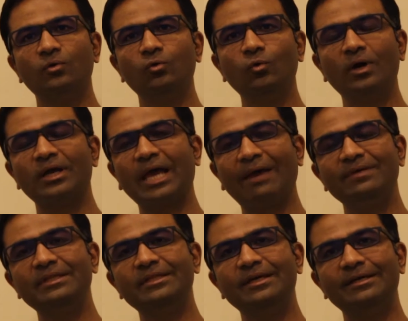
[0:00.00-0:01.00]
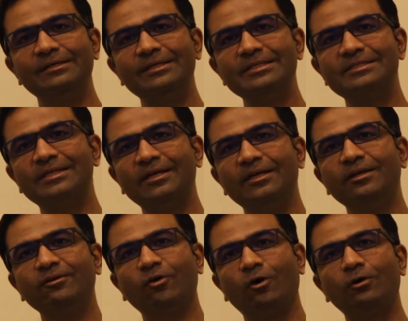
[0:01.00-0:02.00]
who are having the
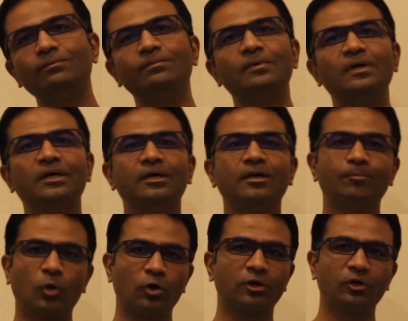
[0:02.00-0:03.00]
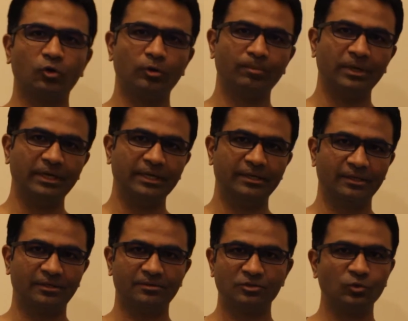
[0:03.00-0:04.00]
understanding of product development
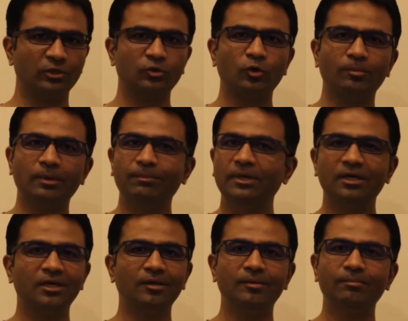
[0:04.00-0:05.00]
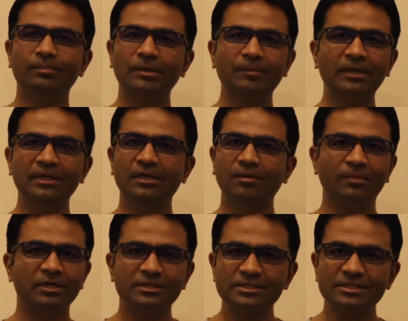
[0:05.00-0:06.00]
area. So it could be PLM, PPD,
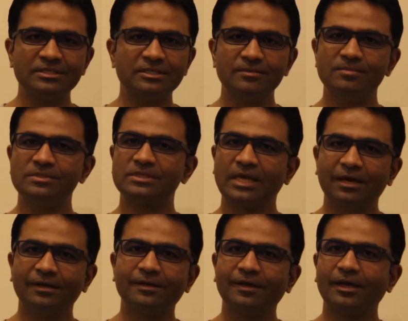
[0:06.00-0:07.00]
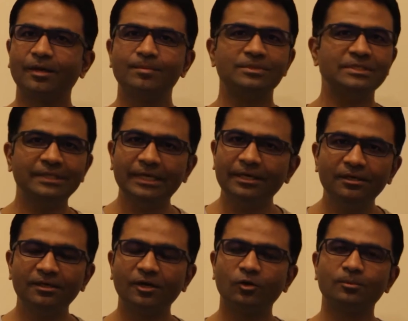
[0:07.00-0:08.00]
embedded systems, CAD, CAM,
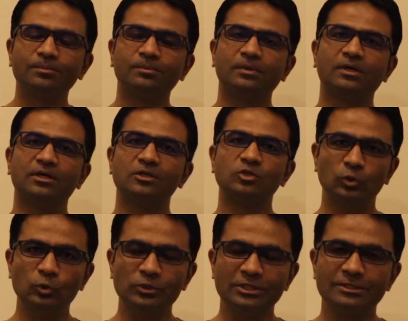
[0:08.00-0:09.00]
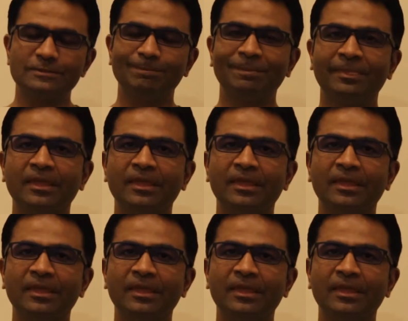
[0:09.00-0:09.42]
CAE kind of solutions.